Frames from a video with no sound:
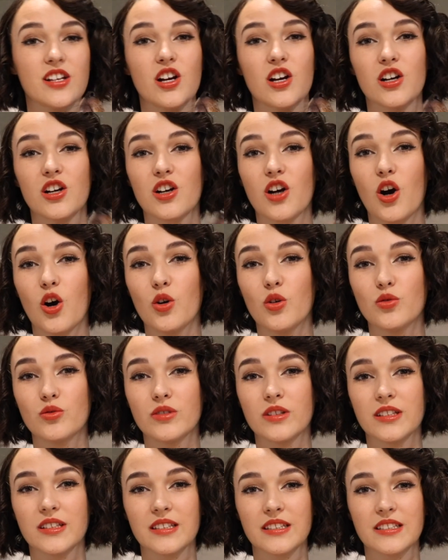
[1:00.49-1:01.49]
her
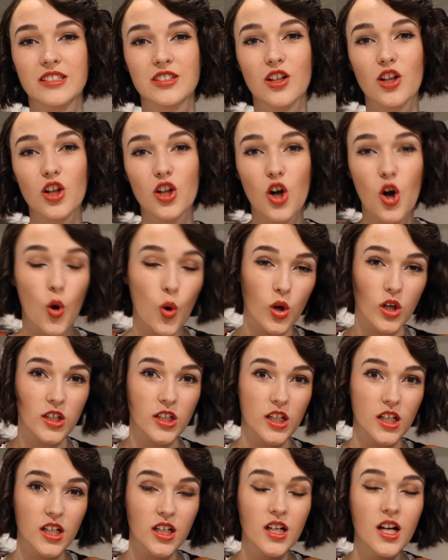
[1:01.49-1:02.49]
own little
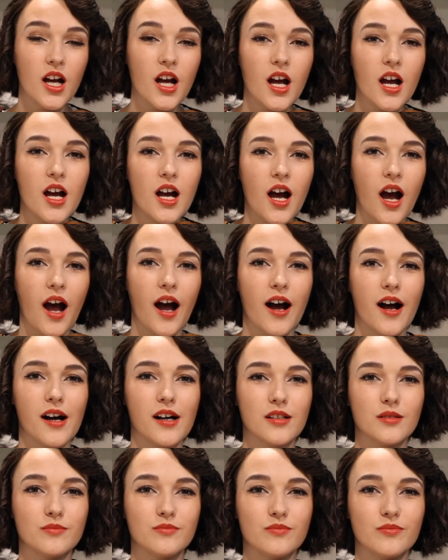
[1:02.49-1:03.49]
corner
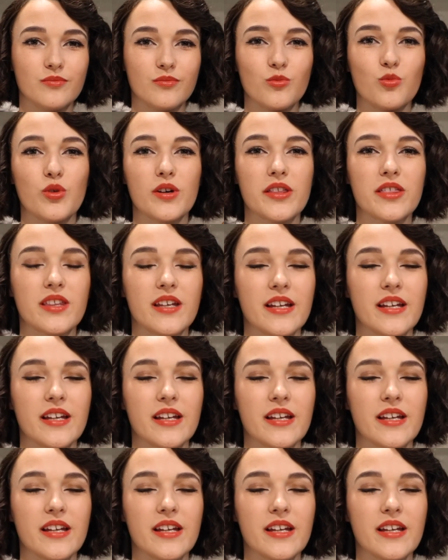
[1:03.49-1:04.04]
with